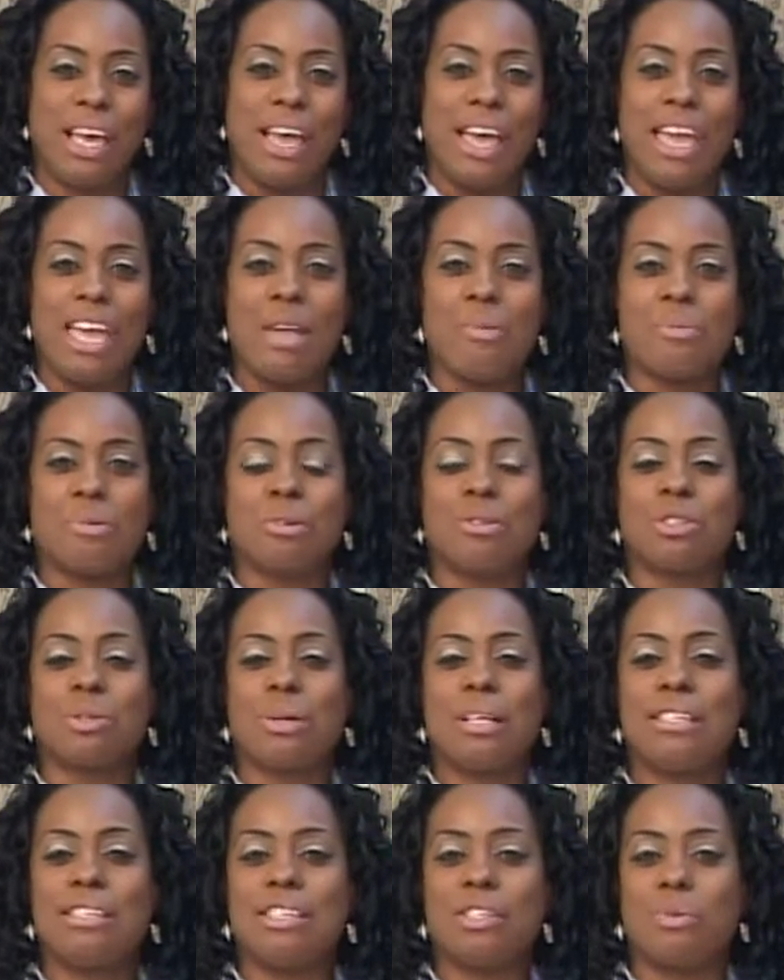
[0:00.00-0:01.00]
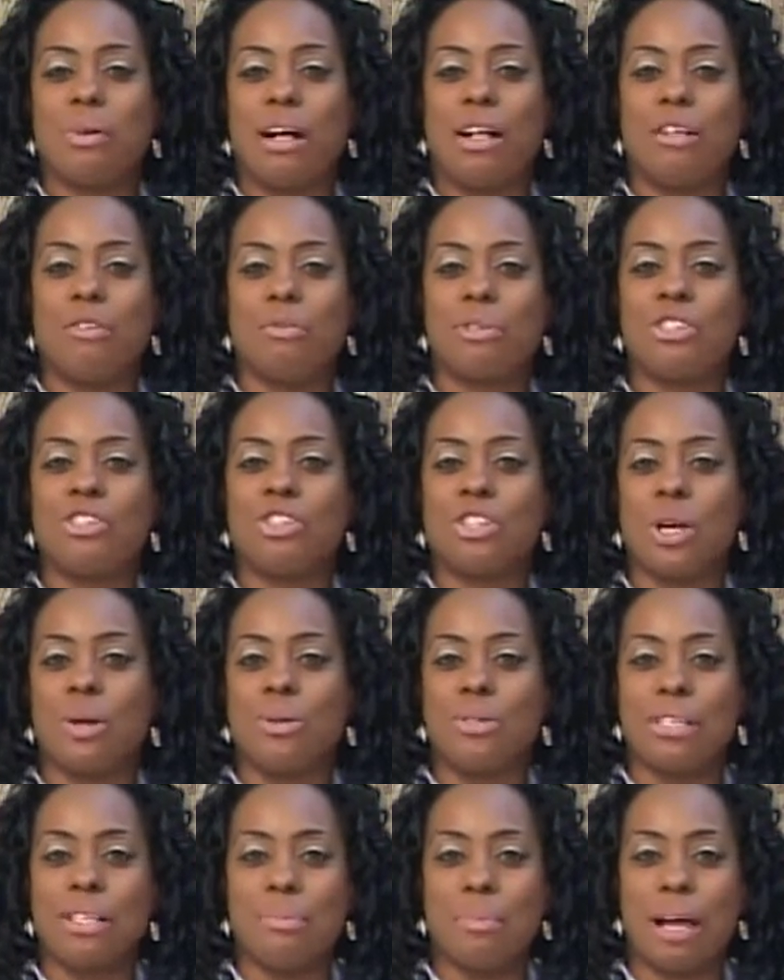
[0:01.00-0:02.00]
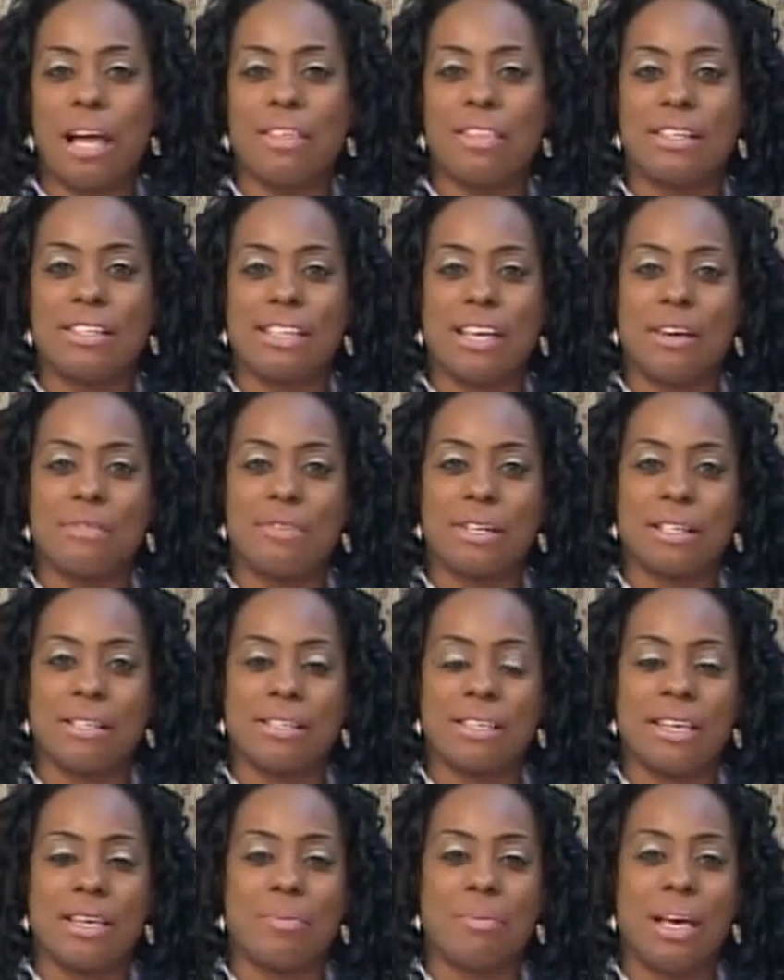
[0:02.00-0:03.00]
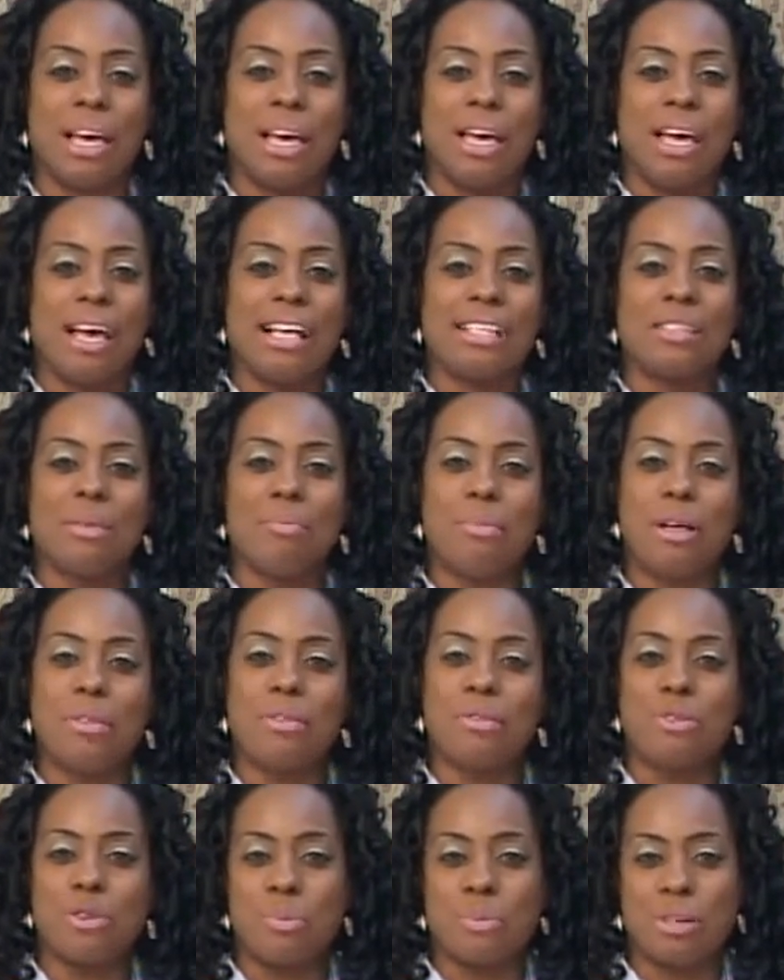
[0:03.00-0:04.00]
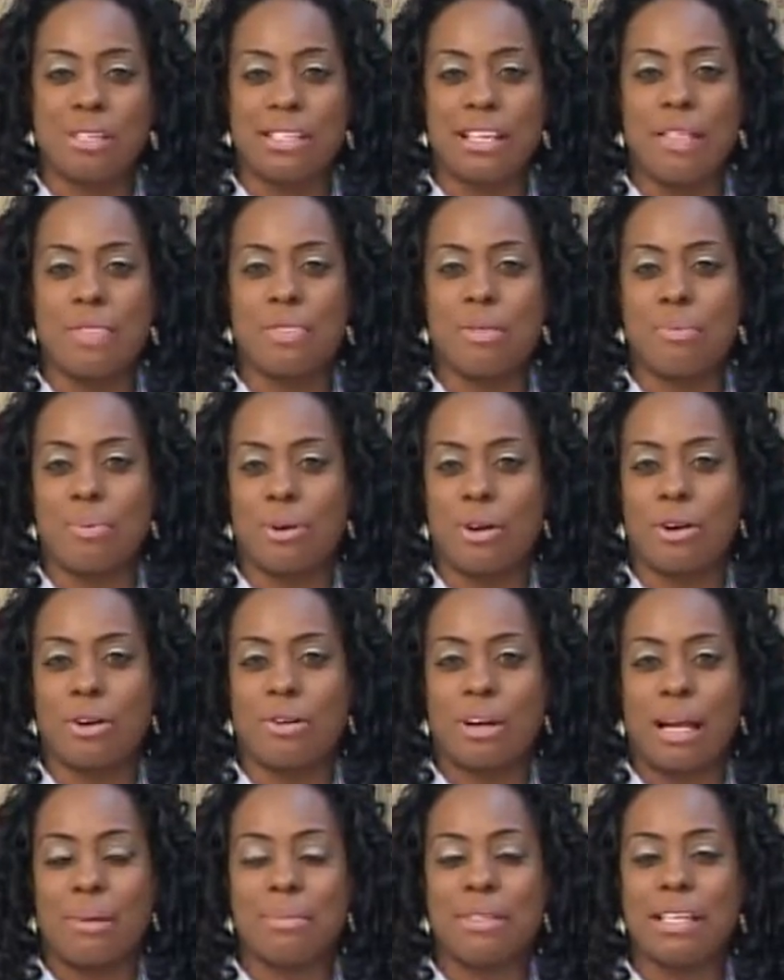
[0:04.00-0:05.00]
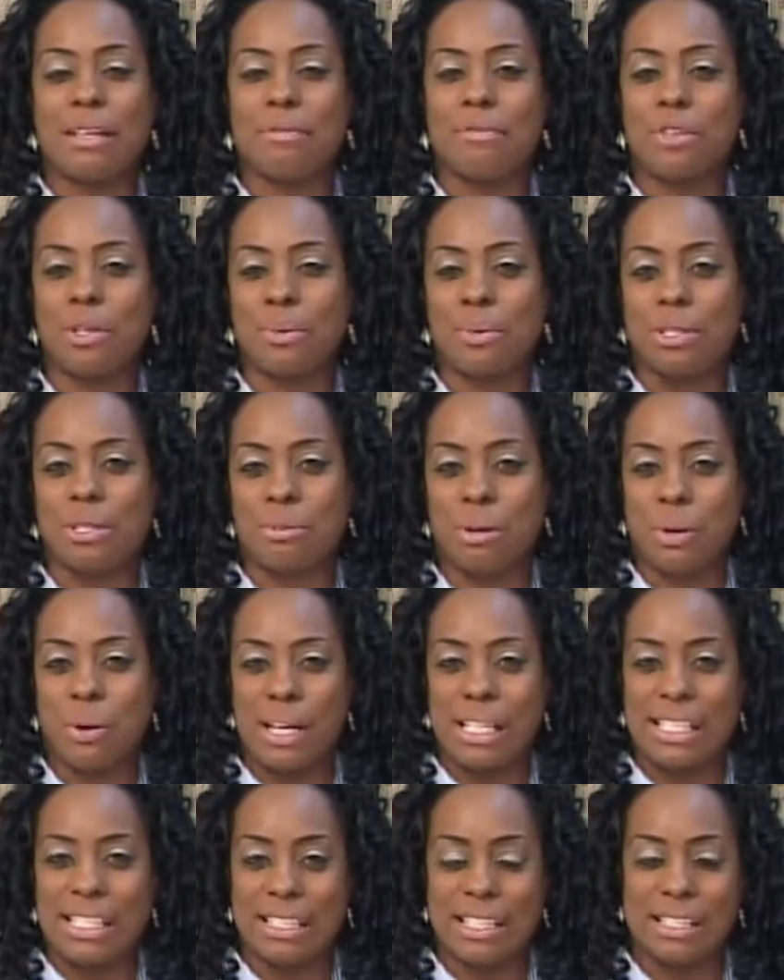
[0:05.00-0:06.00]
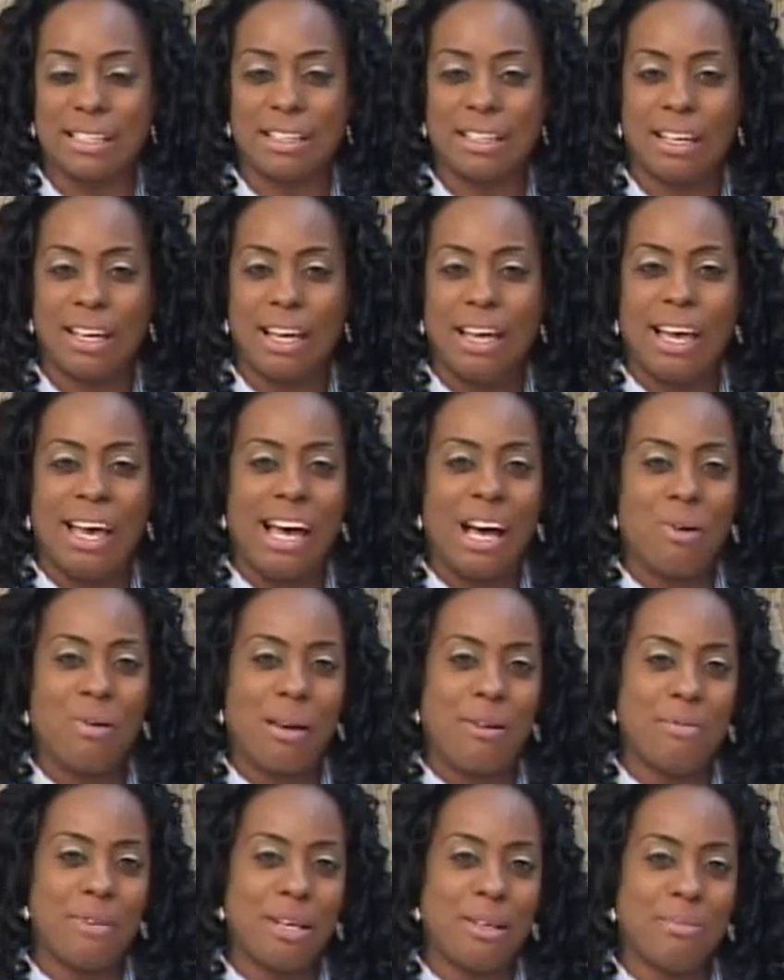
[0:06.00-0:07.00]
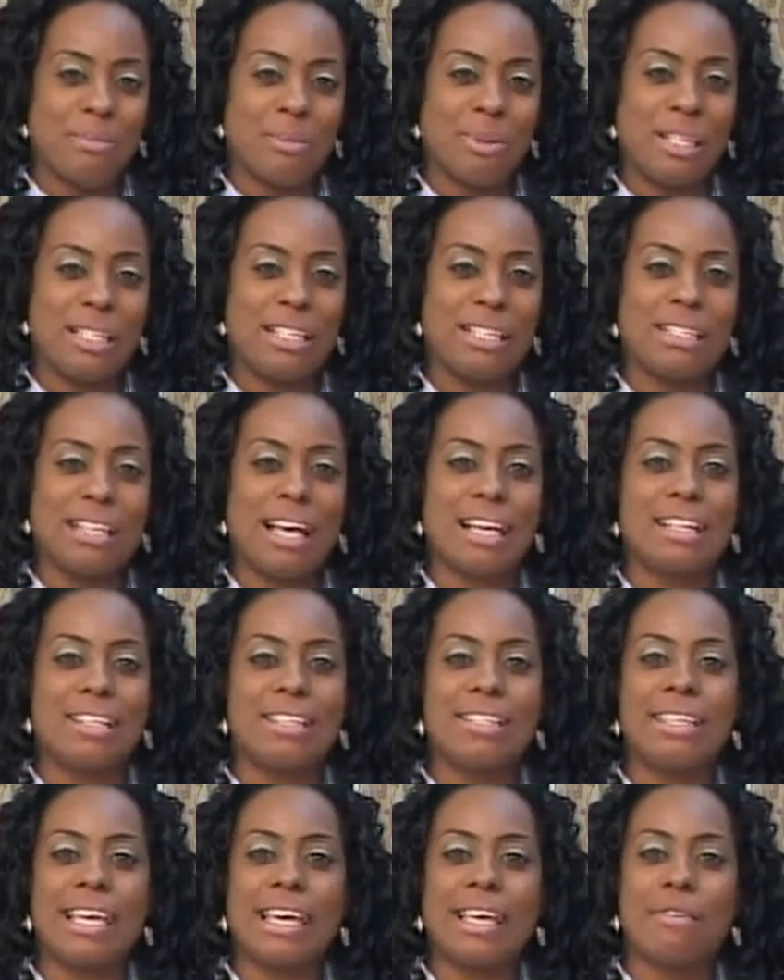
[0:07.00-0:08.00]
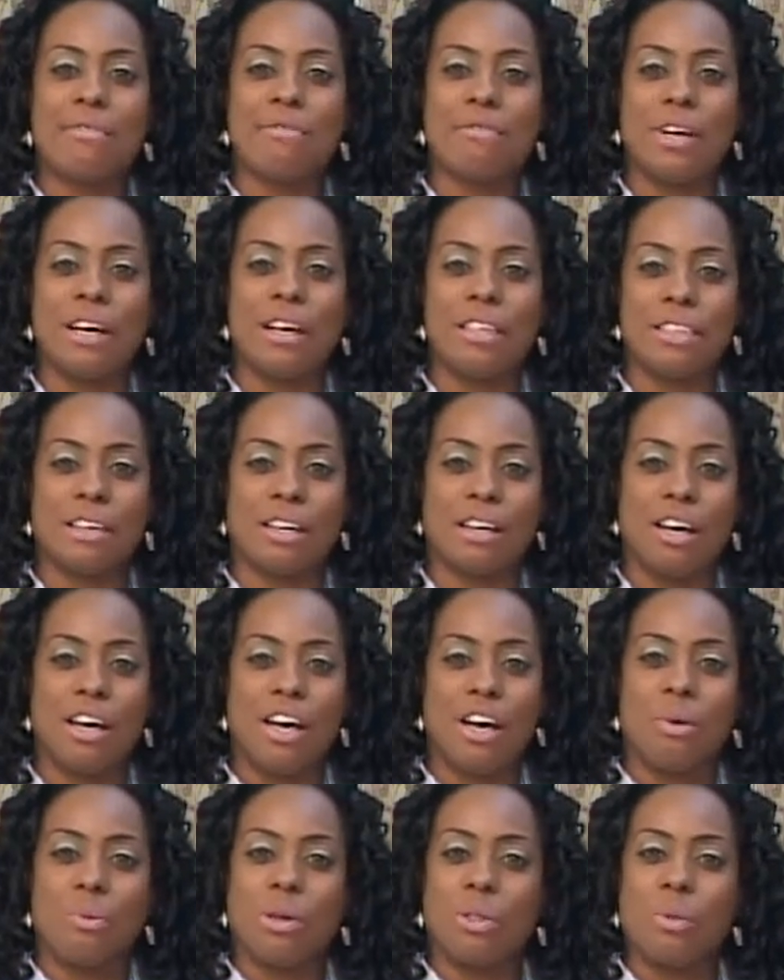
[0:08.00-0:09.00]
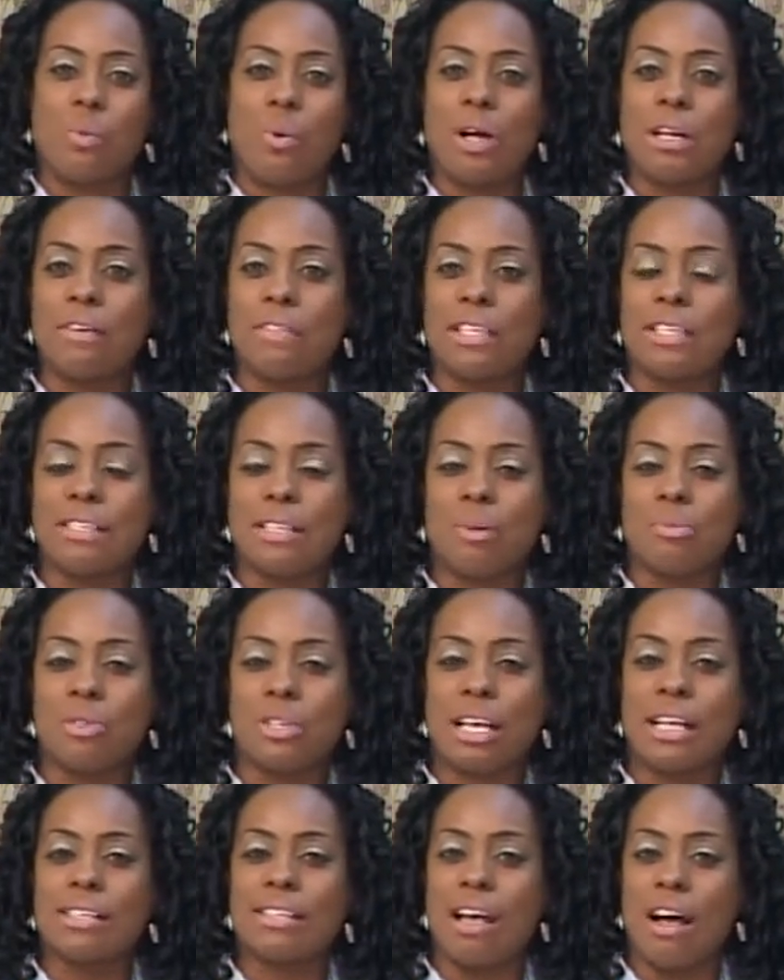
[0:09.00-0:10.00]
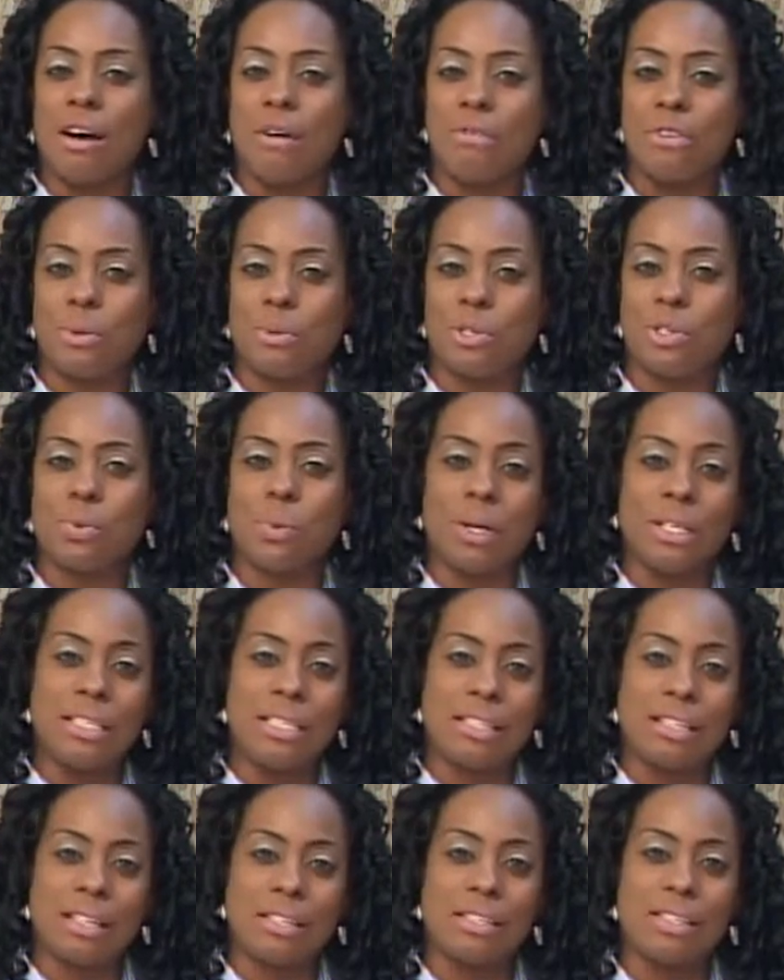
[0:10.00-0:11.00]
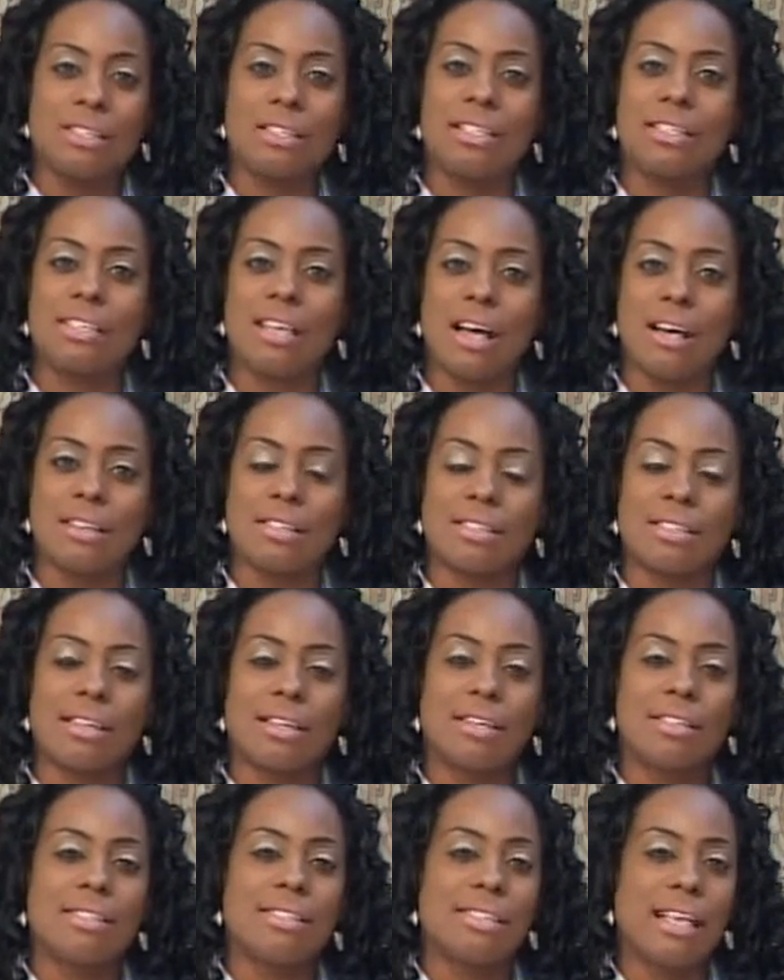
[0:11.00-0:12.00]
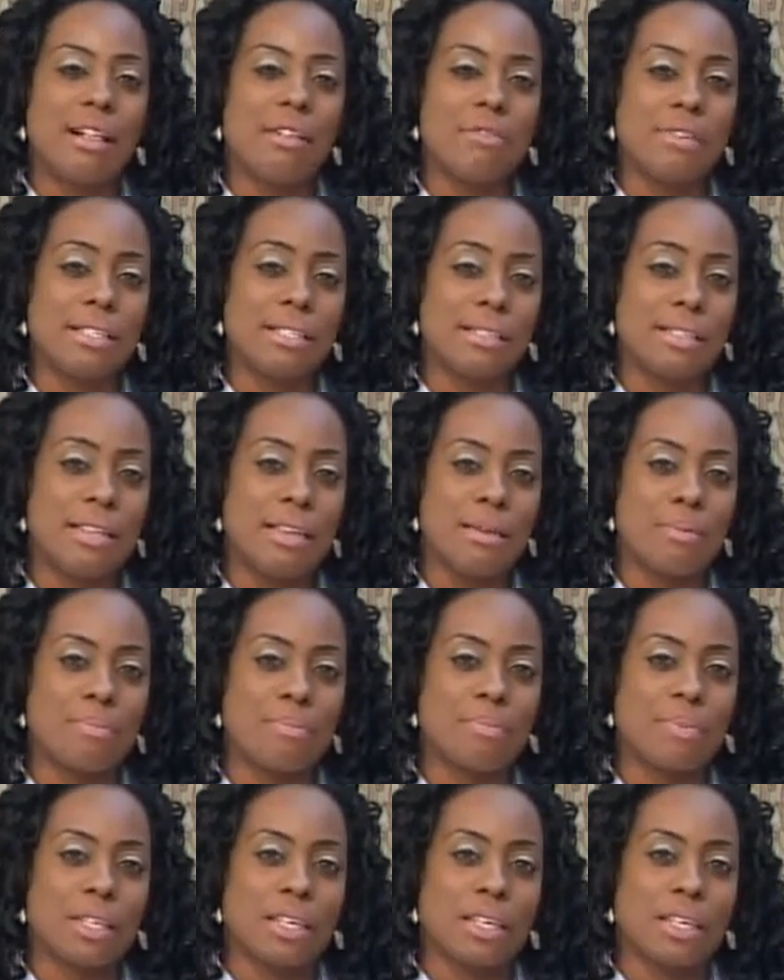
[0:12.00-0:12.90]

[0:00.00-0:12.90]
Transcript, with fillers: April 2012 was chosen by the DFL team as the month to present the programs that viewers requested. However, we decided to take it further with one of the subjects our viewers wanted us to discuss, self-esteem.